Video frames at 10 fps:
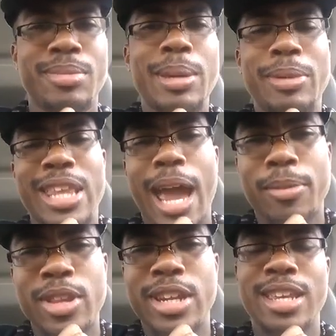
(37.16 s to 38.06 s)
maybe
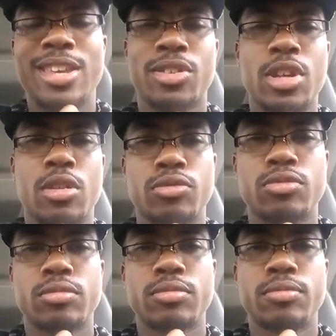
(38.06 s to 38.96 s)
dabble in it yourself.
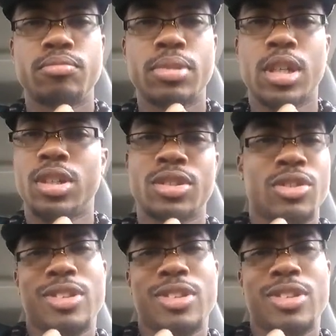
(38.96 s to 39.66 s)
Because